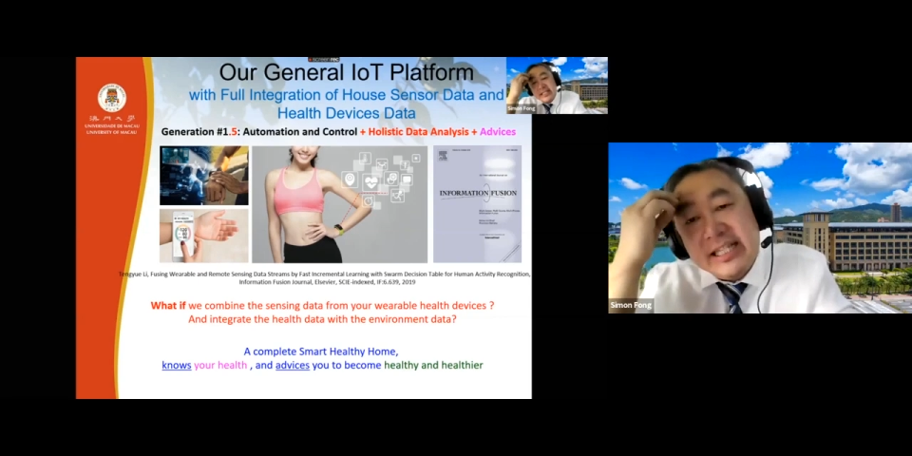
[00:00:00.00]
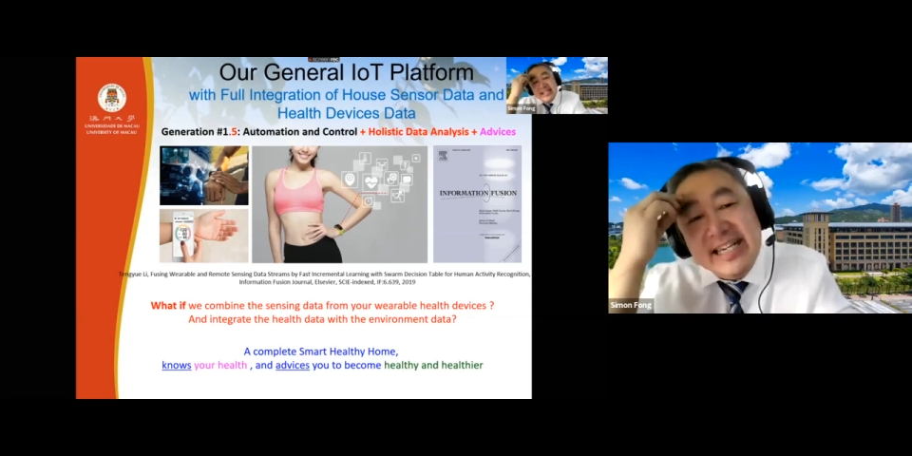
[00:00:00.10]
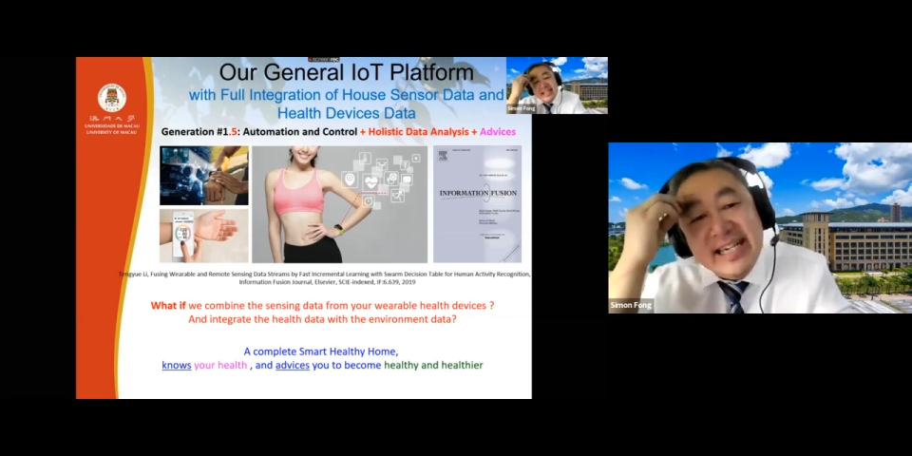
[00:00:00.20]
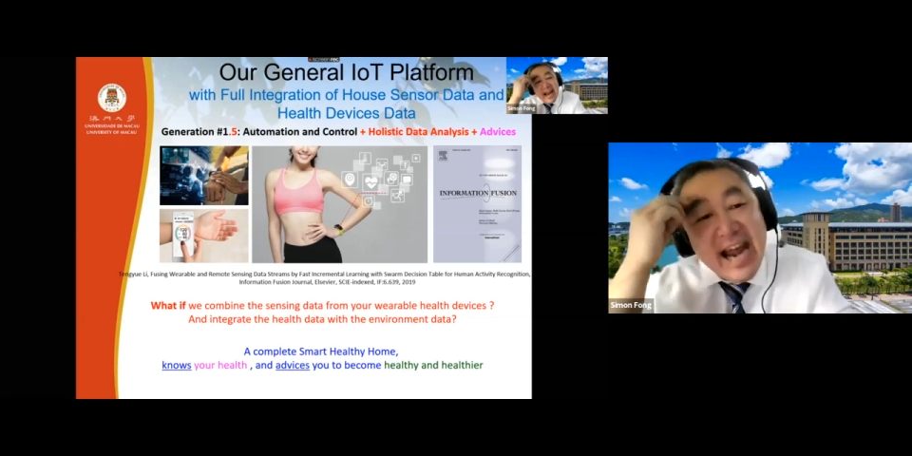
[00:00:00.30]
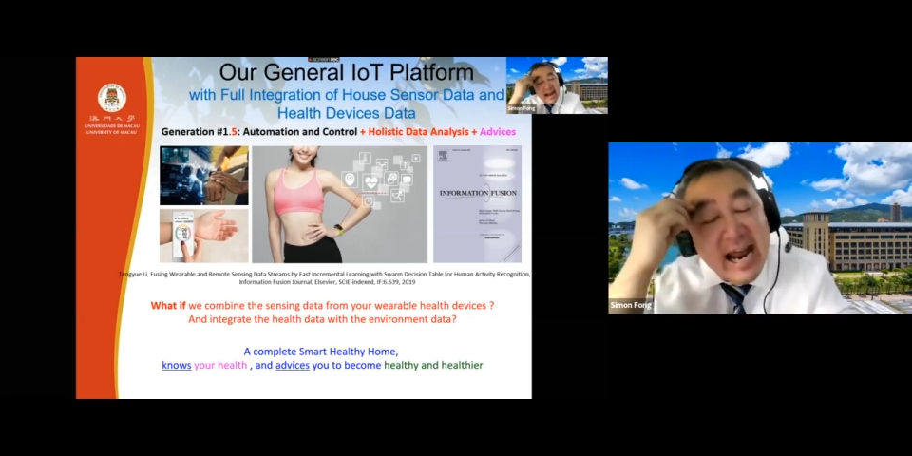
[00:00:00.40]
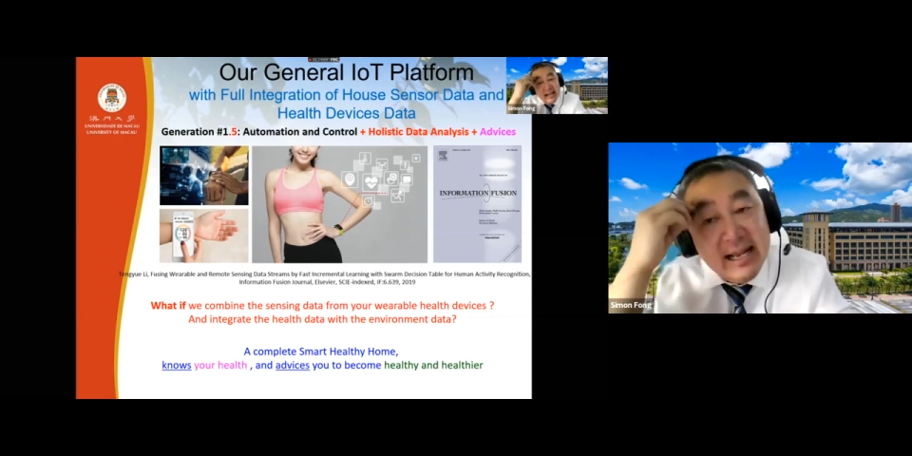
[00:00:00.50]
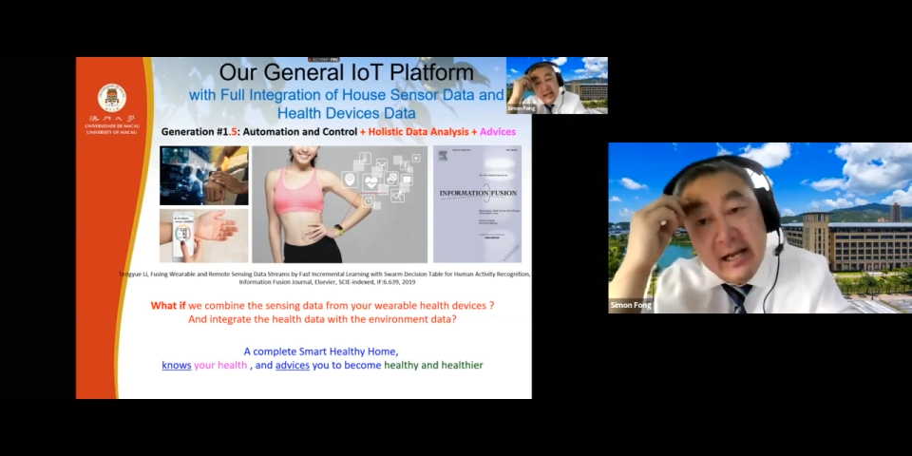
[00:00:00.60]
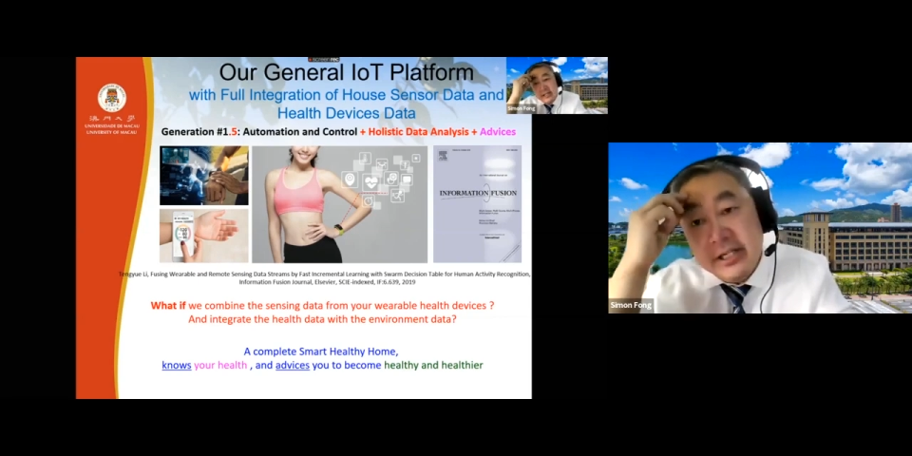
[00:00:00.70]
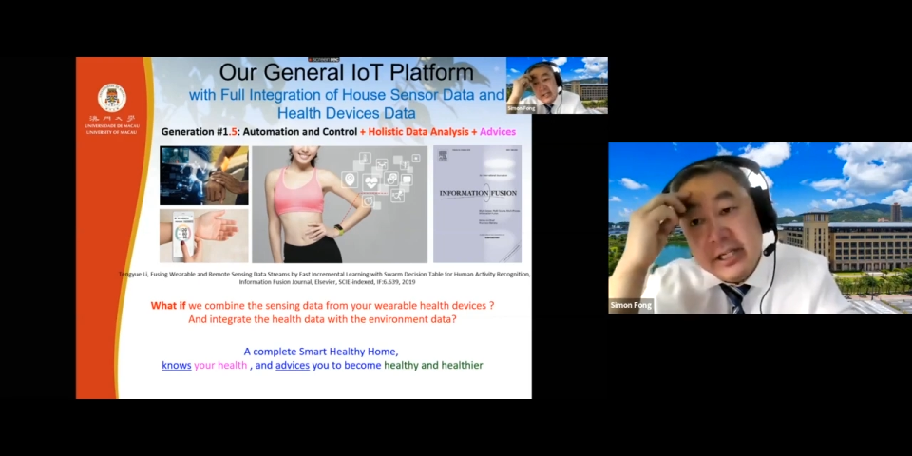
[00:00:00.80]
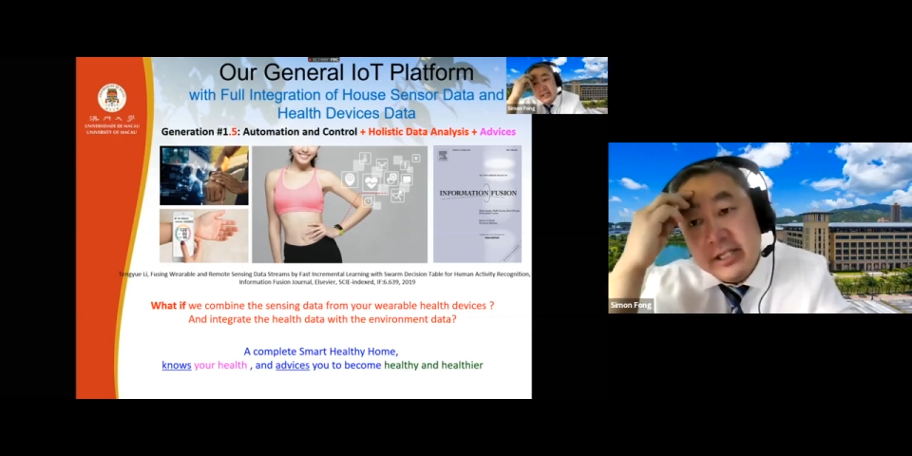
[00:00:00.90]
data
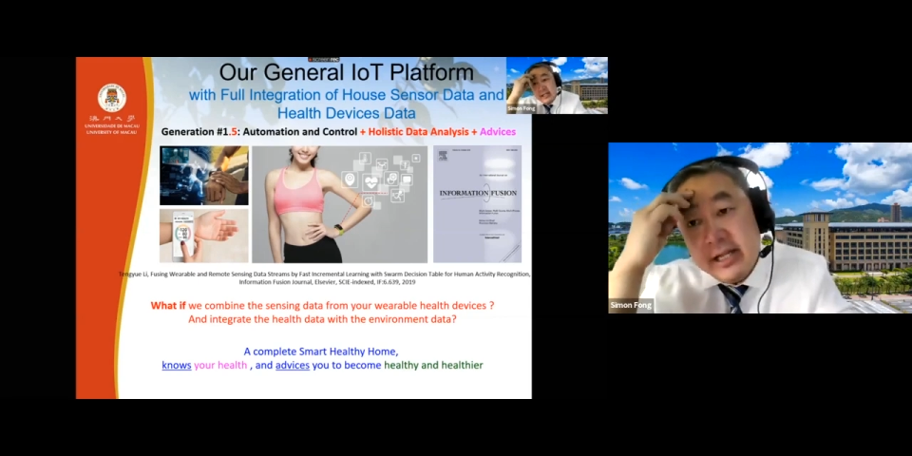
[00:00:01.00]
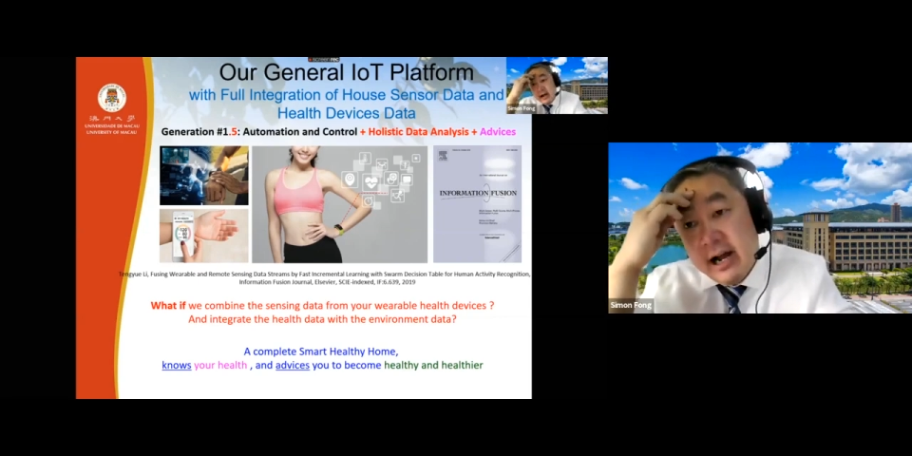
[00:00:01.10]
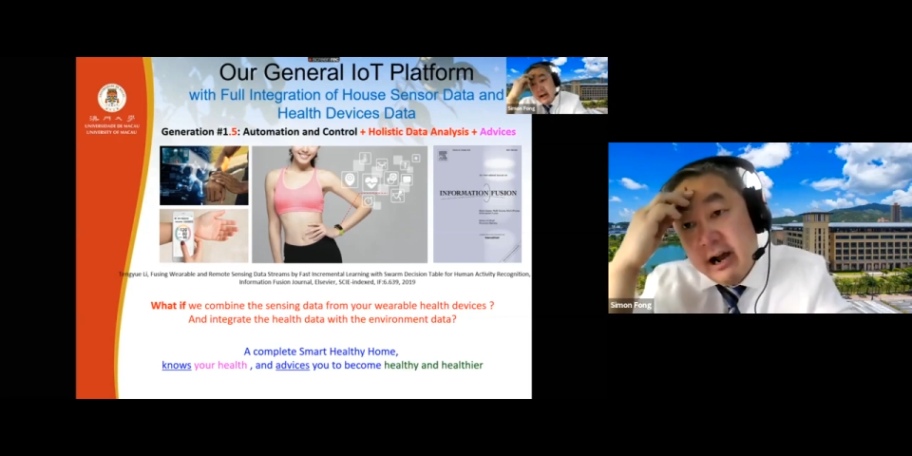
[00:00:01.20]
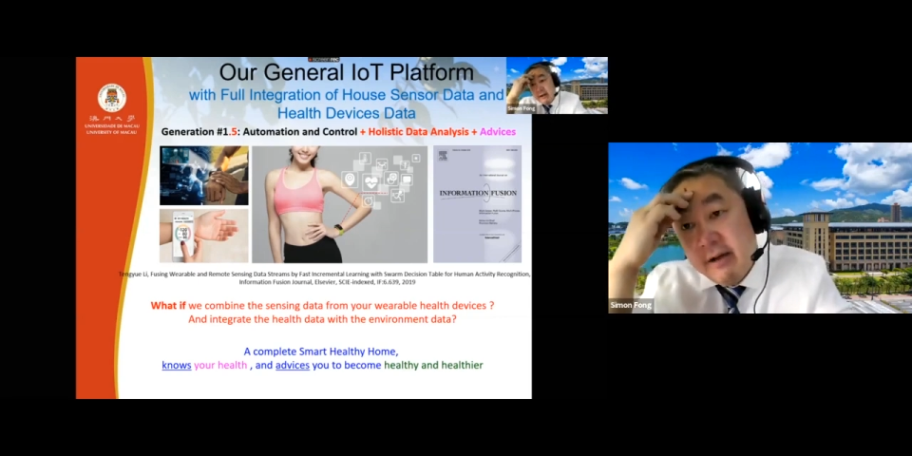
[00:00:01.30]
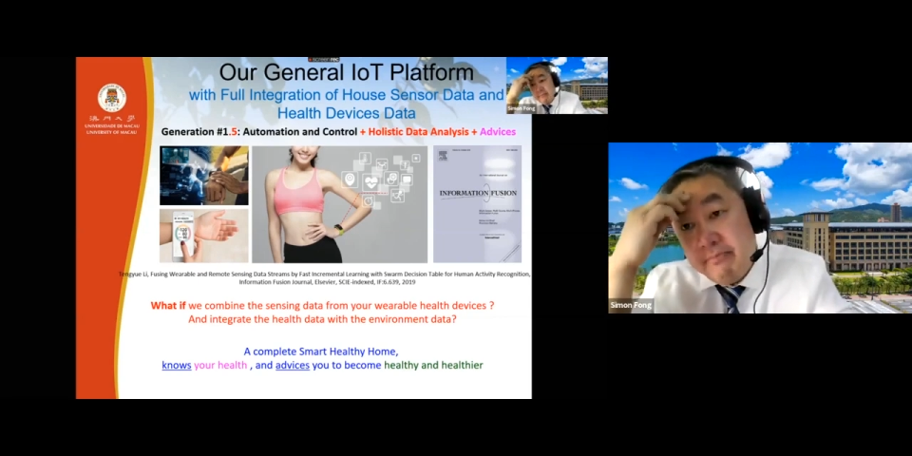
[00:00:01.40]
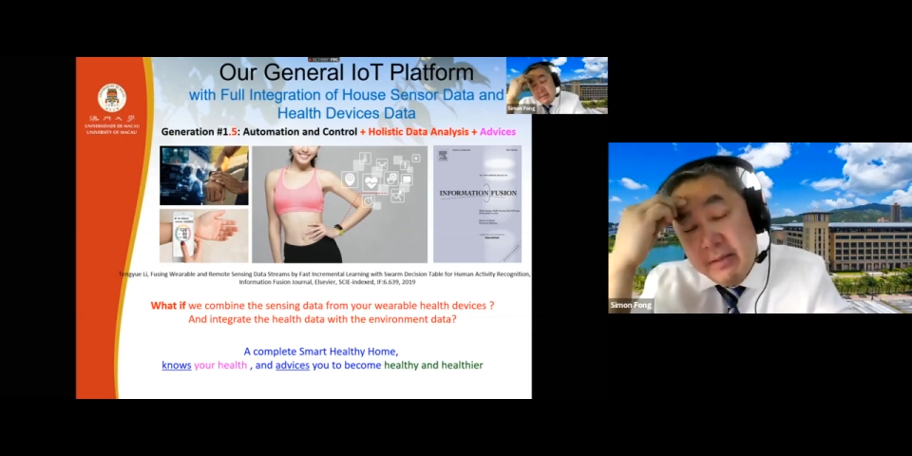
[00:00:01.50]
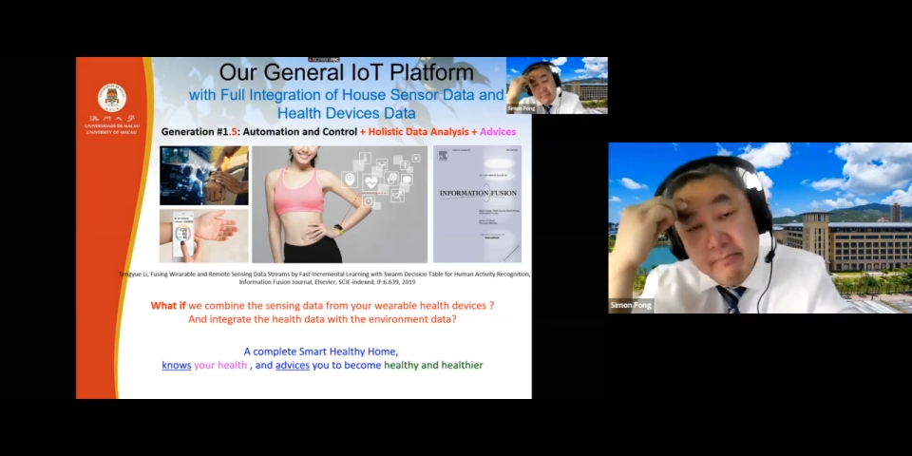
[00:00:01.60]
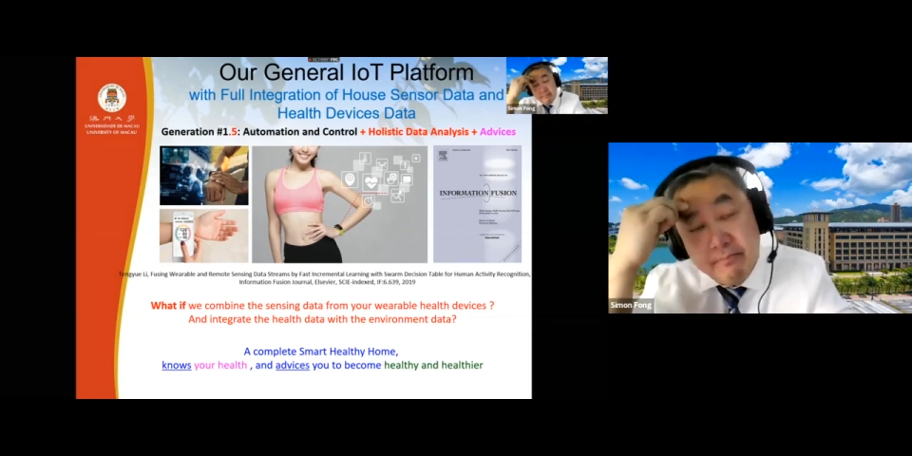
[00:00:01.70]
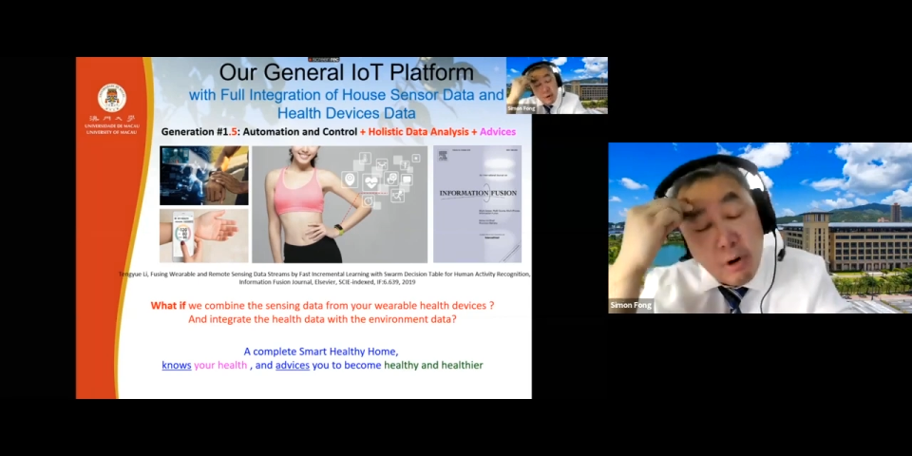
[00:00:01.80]
analysis that I've been